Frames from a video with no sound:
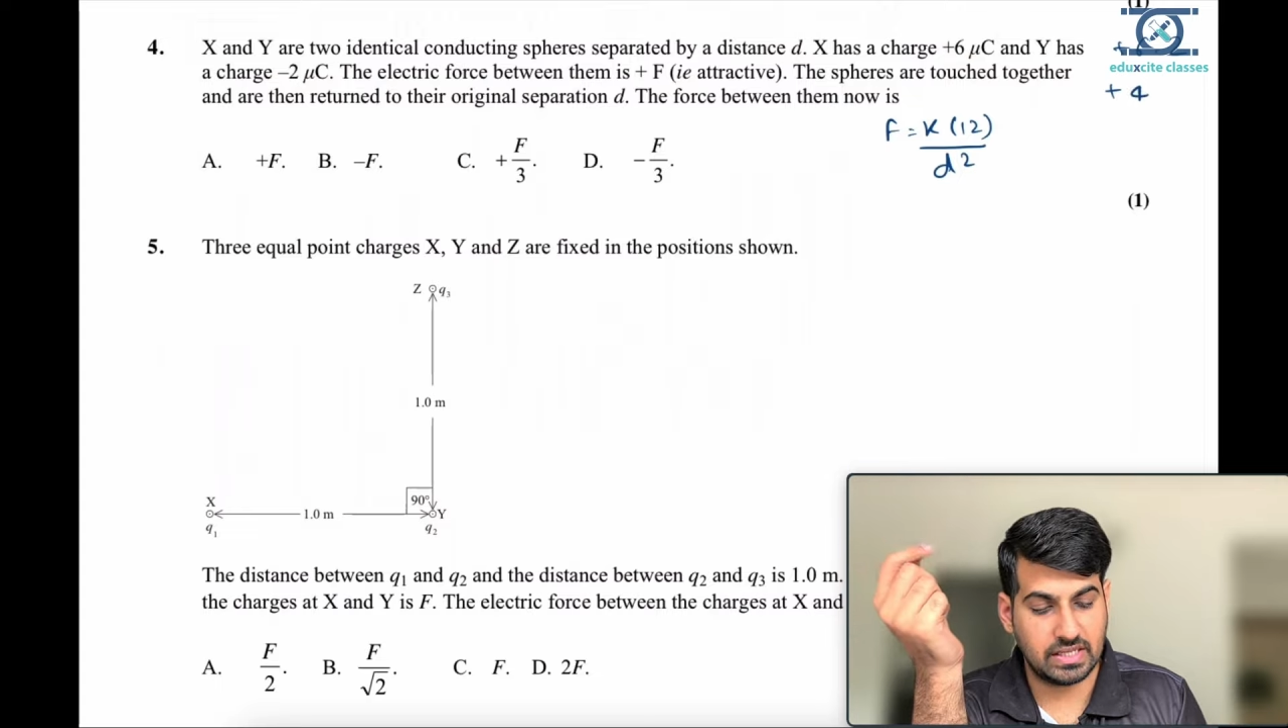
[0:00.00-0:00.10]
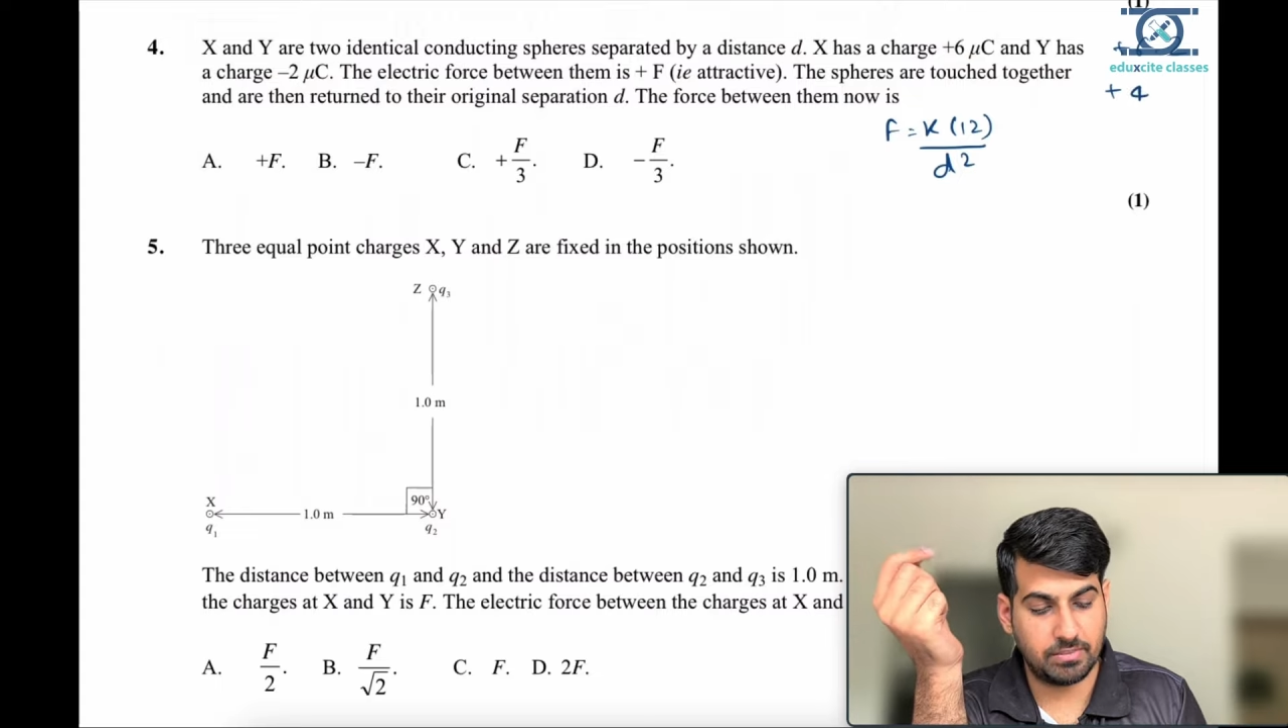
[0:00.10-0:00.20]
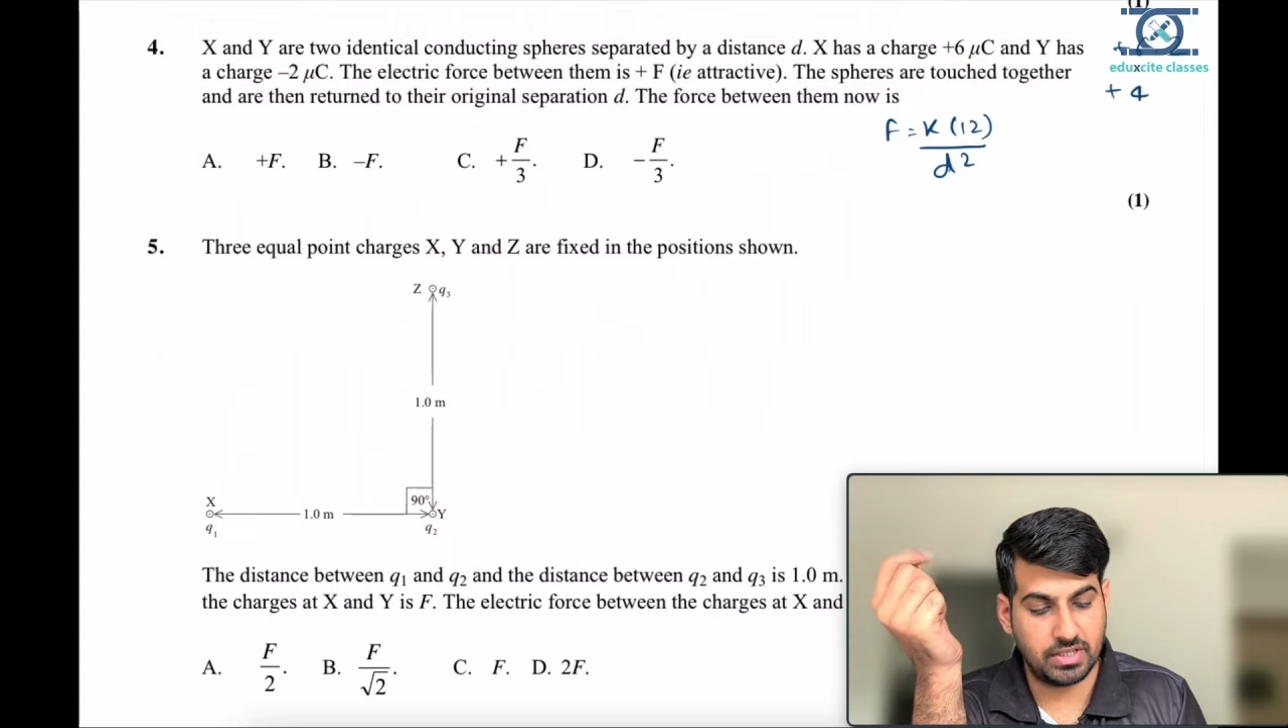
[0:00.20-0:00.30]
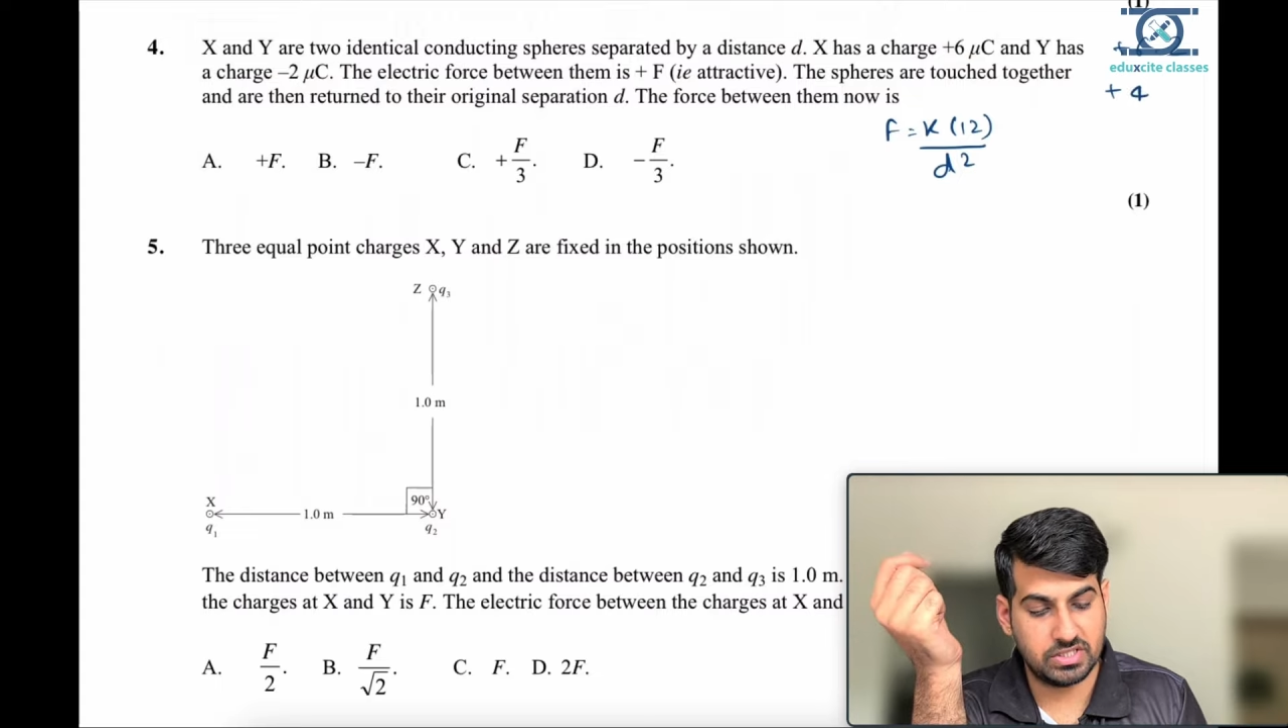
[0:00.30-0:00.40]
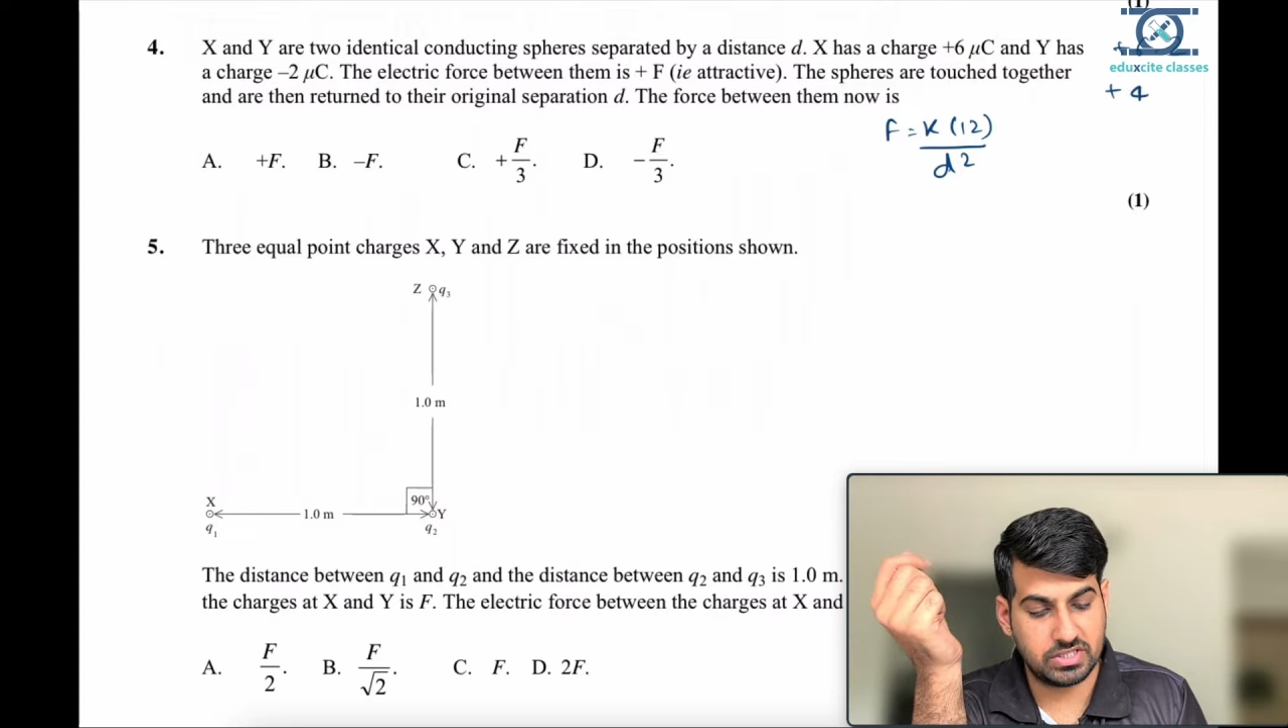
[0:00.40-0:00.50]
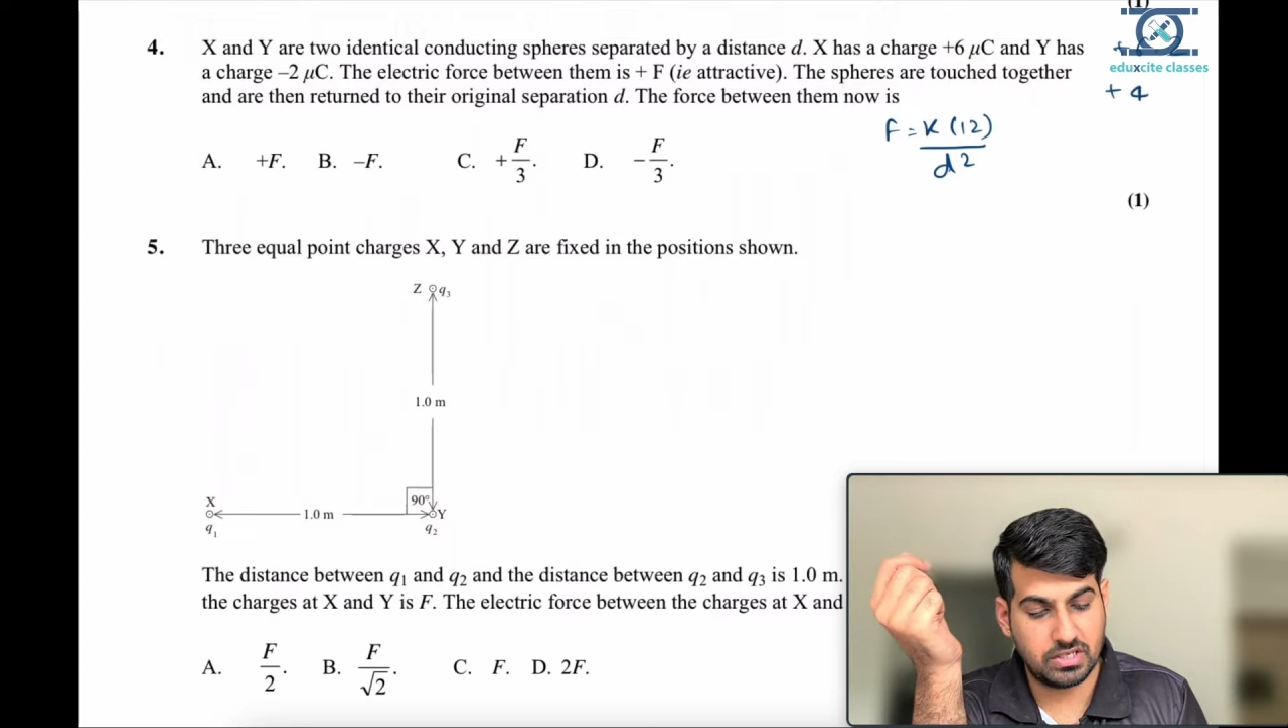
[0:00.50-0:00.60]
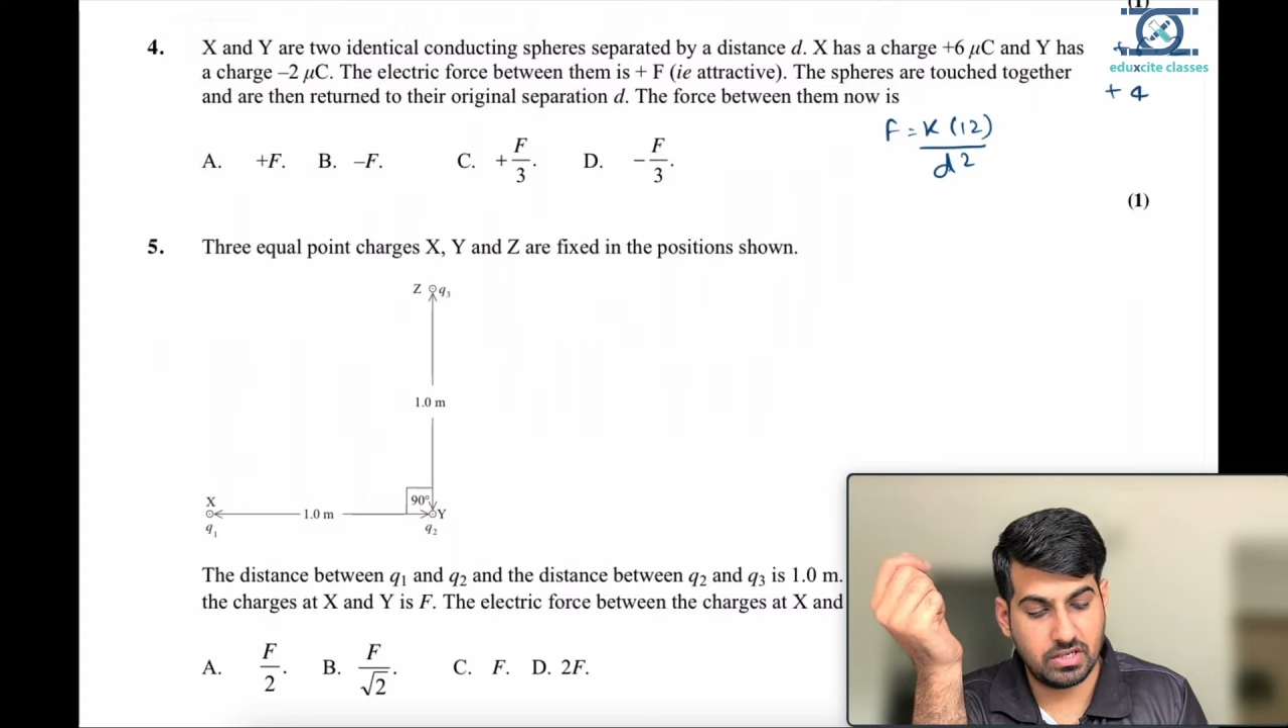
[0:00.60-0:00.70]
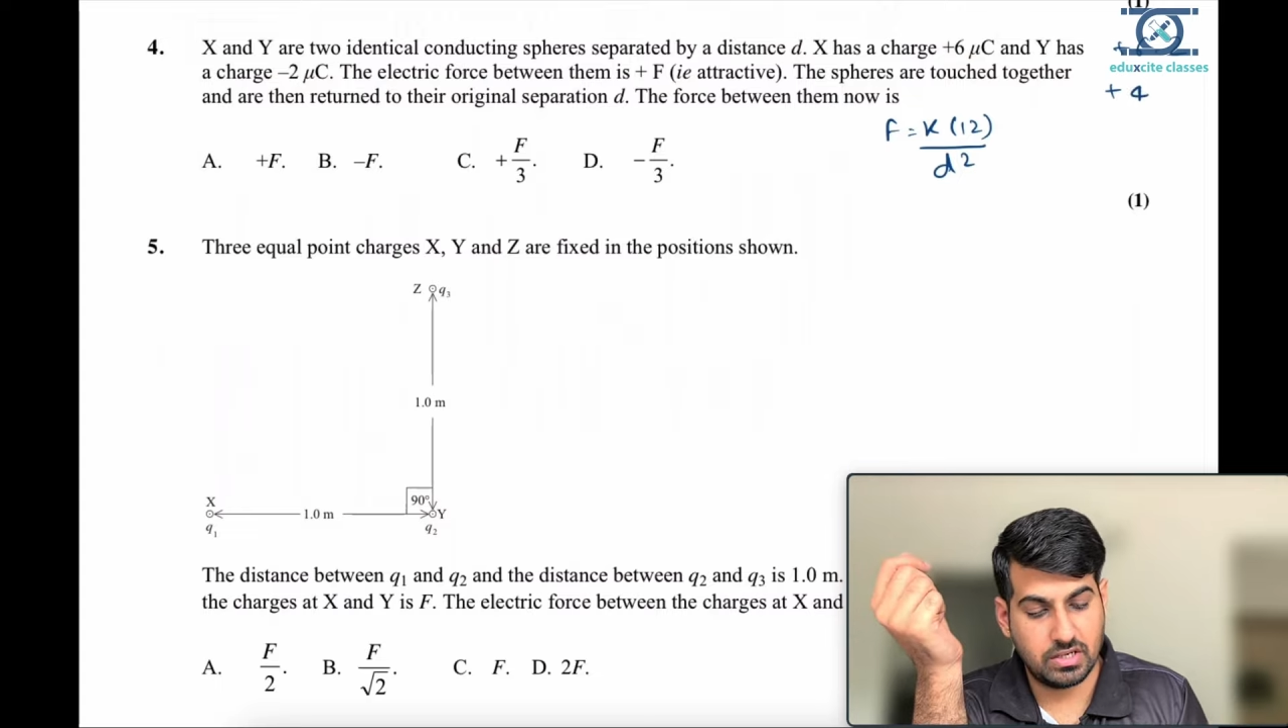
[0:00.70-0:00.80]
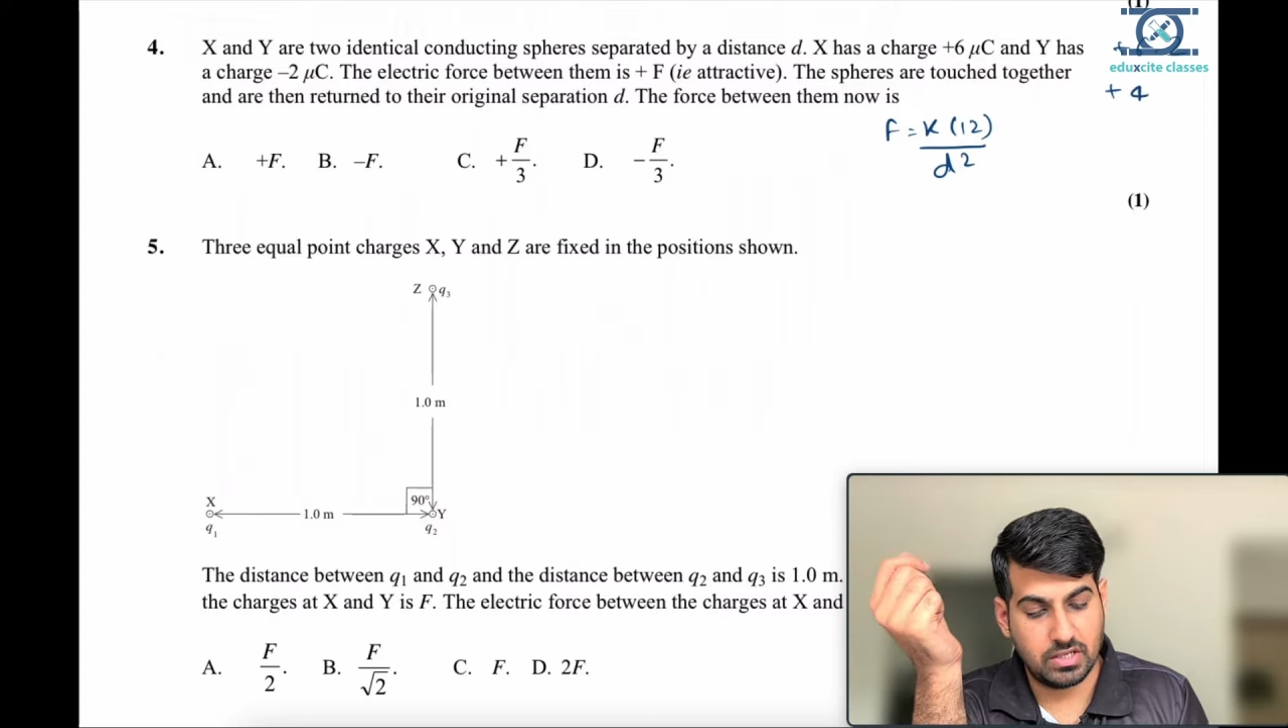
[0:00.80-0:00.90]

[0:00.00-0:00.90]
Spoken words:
I mentioned.